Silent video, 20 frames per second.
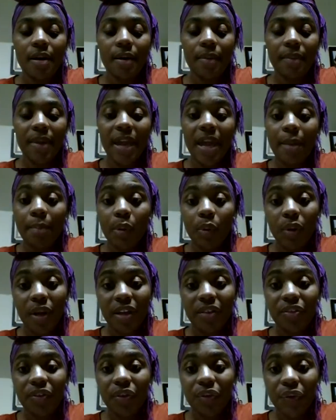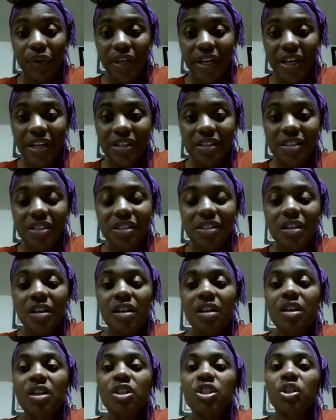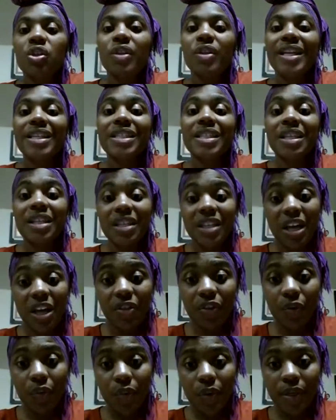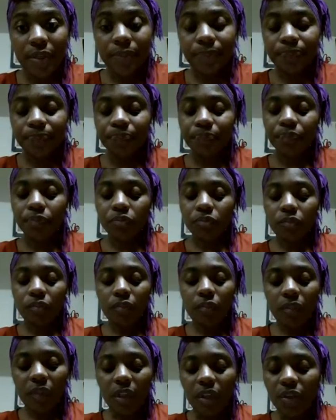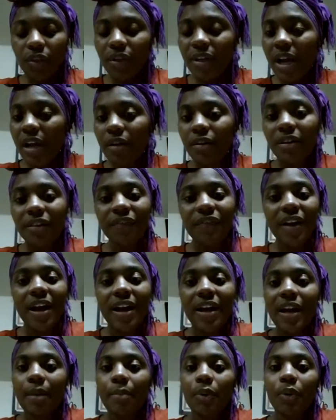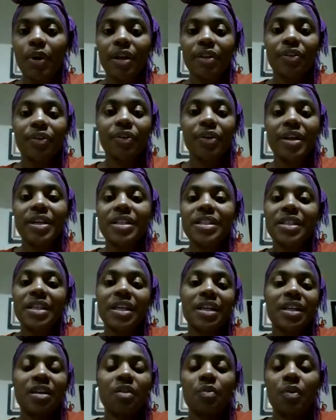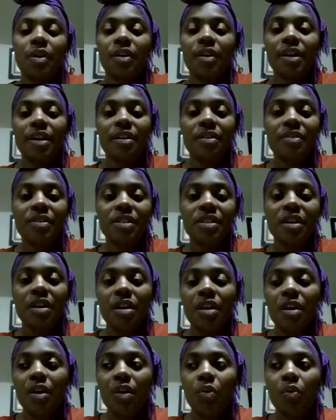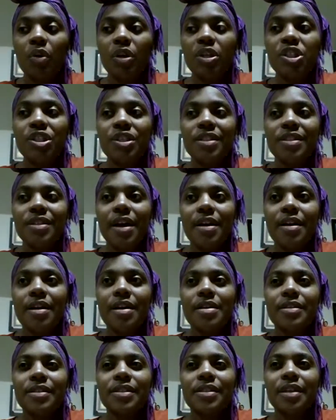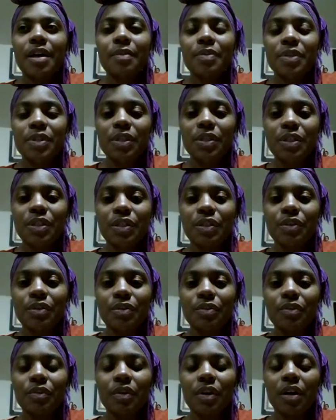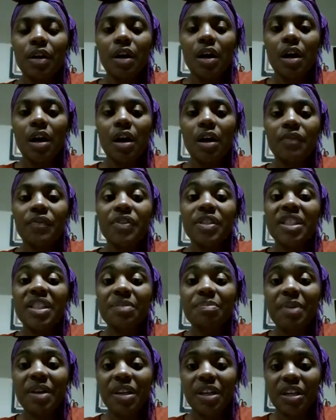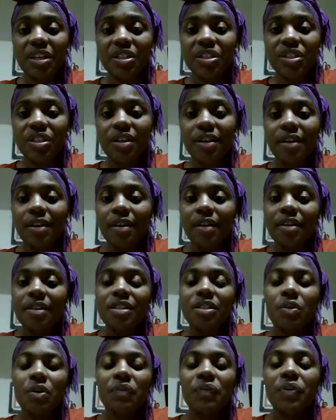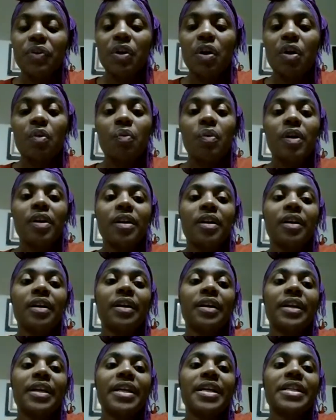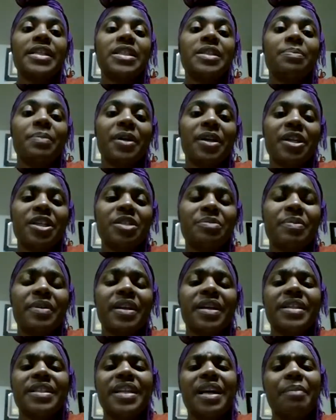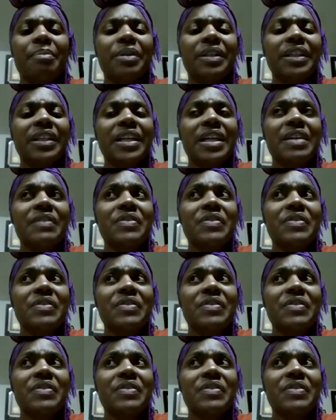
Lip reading: amaranth greens. So that's another one. You're not going to find amaranth greens anywhere else, which is like a substitute of spinach. So if you don't want to eat spinach, because I believe